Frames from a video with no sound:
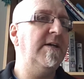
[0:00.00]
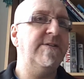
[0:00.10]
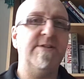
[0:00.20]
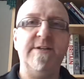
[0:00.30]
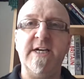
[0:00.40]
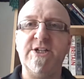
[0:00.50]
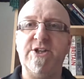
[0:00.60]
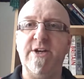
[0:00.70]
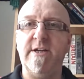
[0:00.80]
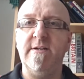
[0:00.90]
The next
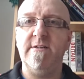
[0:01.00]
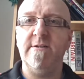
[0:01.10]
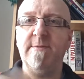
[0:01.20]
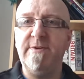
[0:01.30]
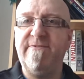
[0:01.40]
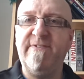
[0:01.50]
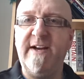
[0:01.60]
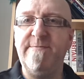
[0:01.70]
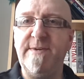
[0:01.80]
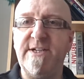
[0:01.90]
thing, look, I'm at
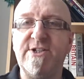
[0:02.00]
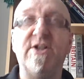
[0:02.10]
5 minutes